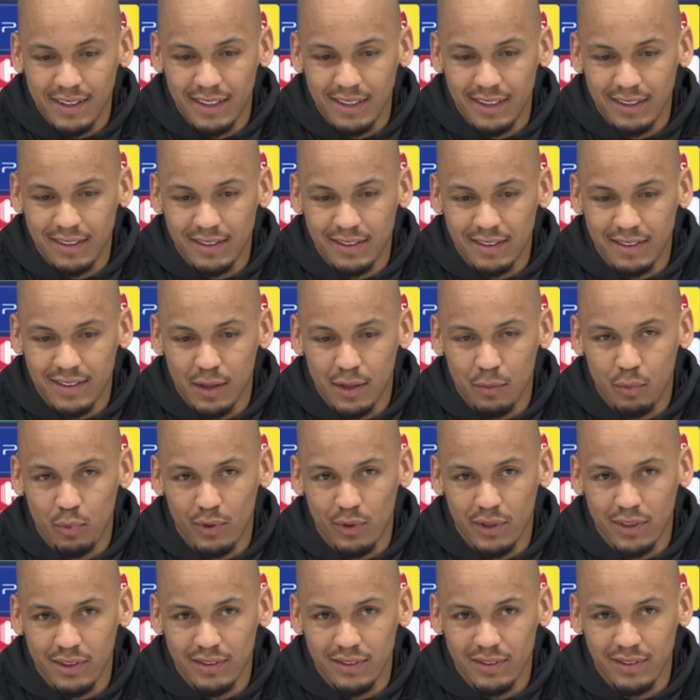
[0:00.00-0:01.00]
this cup
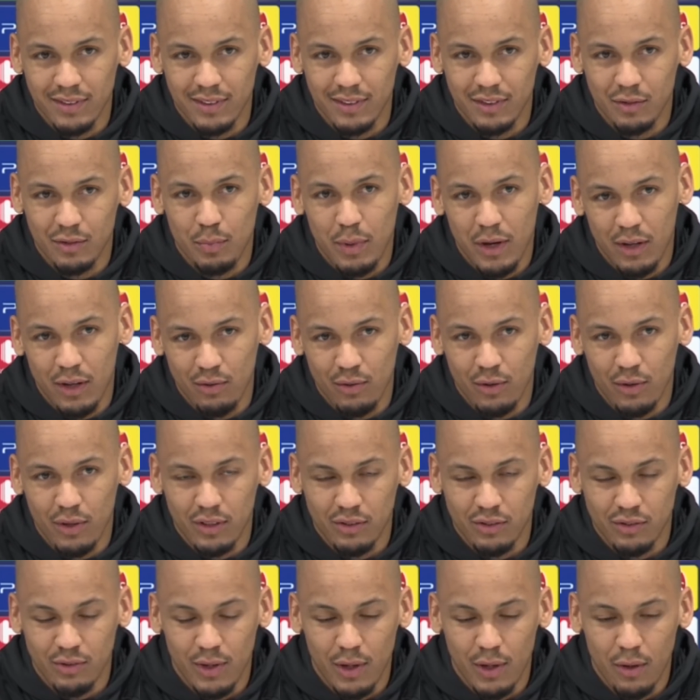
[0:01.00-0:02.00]
was special
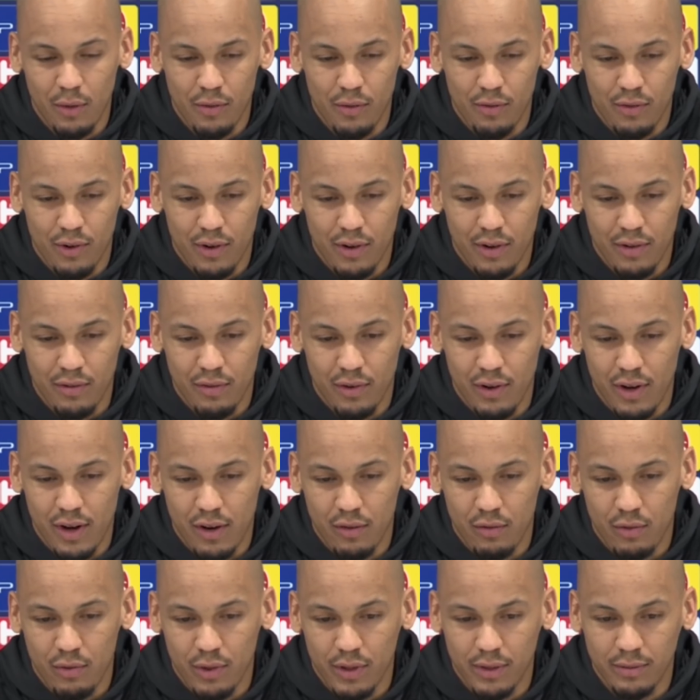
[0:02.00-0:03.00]
as well for
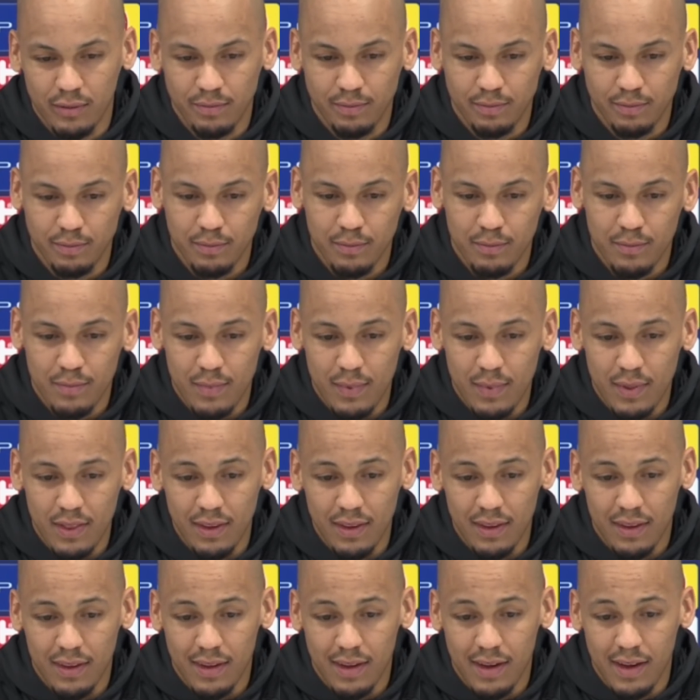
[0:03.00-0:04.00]
everyone.
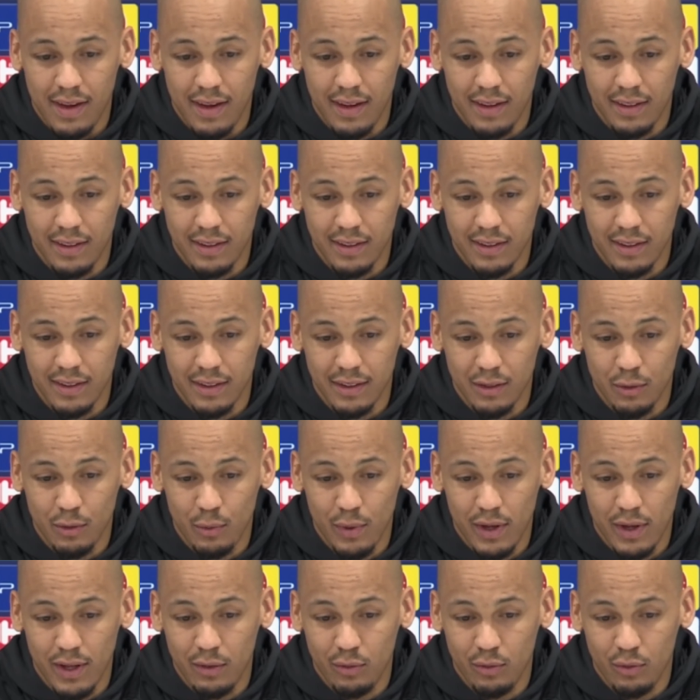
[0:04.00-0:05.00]
And
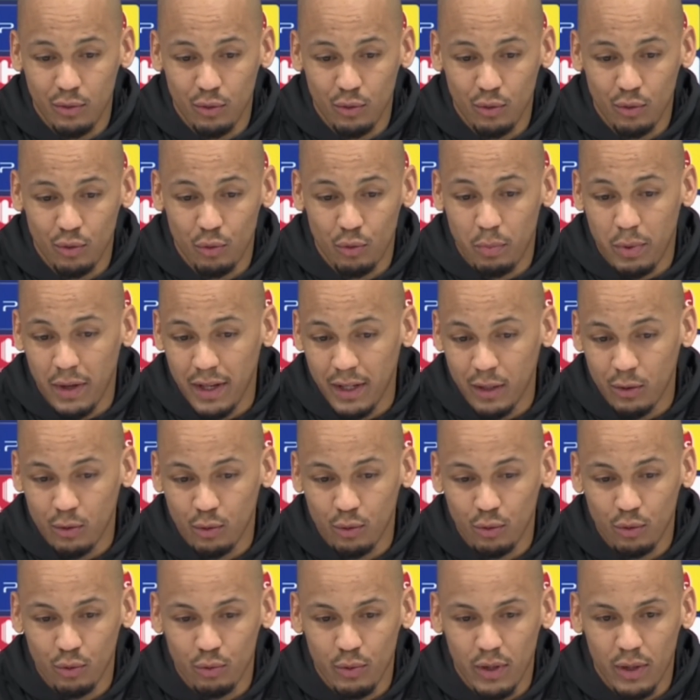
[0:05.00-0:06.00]
when you play
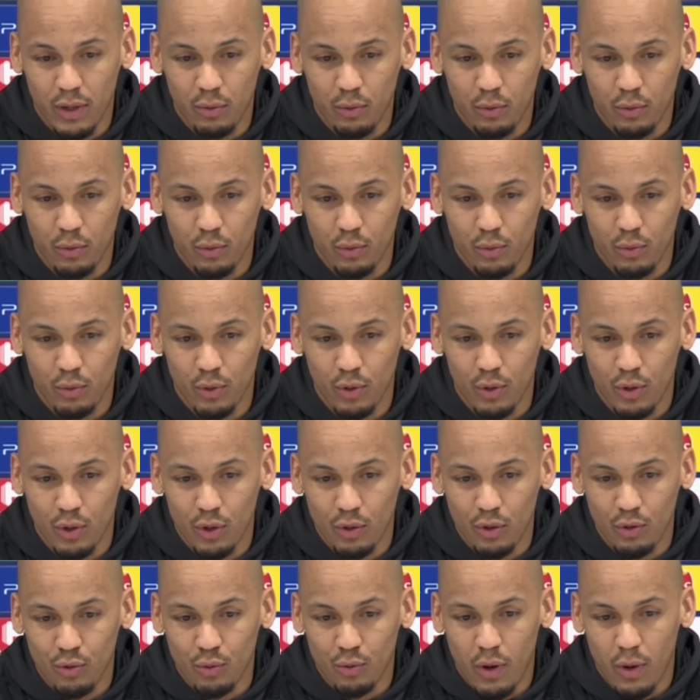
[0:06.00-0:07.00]
good, when
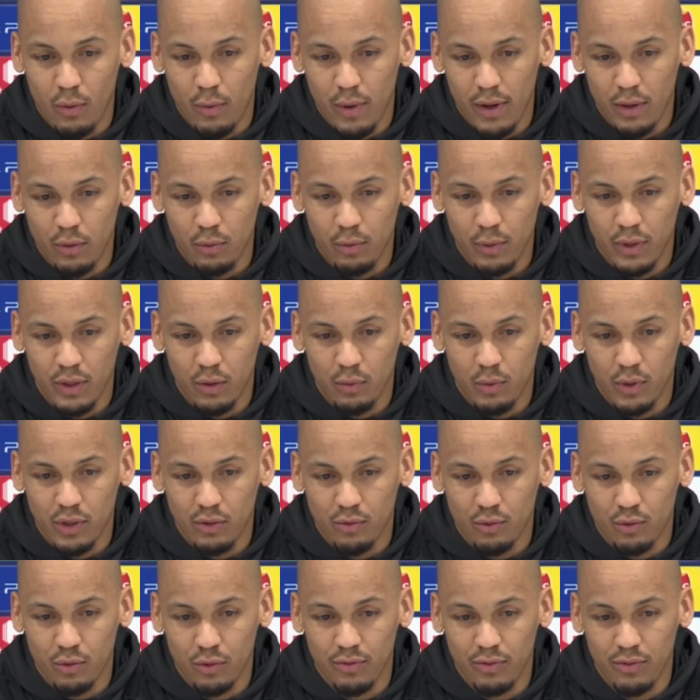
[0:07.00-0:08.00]
you already win
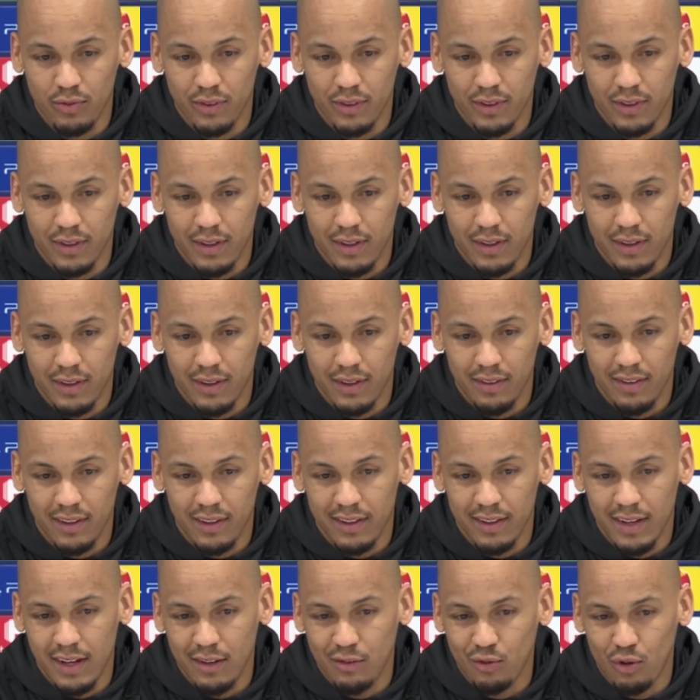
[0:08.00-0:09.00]
1 trophy, I
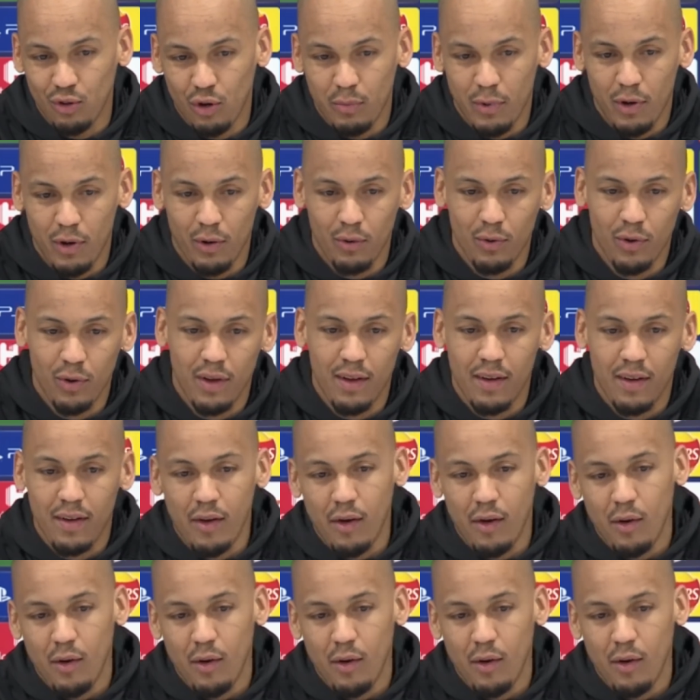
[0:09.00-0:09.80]
think that's normal.